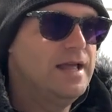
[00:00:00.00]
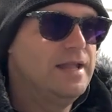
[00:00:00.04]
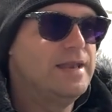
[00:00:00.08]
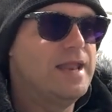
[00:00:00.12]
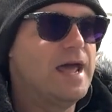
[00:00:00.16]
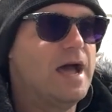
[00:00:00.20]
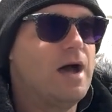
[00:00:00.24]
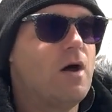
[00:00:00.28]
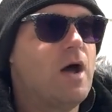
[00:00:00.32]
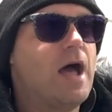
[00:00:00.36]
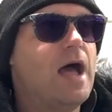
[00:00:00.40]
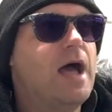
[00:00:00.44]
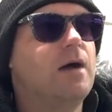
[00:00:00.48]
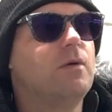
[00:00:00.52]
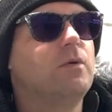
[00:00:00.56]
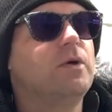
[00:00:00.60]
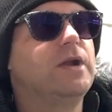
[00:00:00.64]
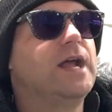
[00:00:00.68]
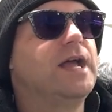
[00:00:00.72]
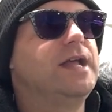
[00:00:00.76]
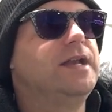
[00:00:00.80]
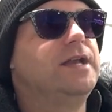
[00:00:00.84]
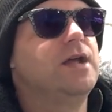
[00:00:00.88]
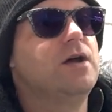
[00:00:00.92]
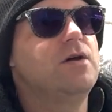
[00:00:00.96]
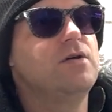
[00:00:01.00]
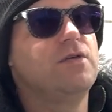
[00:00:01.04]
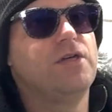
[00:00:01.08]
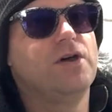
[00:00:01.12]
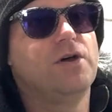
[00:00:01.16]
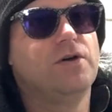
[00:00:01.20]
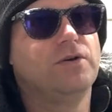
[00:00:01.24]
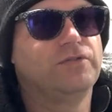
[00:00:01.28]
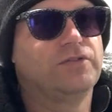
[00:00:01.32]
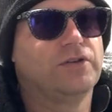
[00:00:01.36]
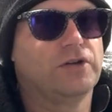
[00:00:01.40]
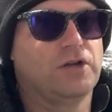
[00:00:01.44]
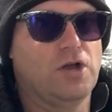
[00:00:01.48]
Now, how would I know
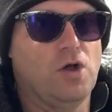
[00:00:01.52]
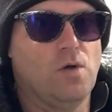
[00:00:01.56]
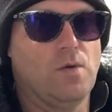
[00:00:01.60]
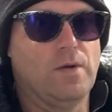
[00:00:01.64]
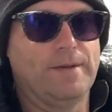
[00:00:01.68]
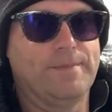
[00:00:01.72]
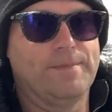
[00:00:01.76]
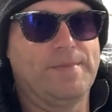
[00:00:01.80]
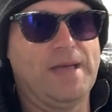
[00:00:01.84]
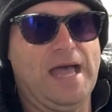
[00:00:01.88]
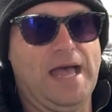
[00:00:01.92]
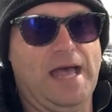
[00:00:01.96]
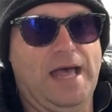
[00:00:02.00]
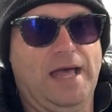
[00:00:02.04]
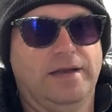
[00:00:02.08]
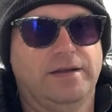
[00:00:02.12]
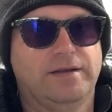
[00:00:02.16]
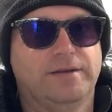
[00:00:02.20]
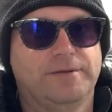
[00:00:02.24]
those are going bad?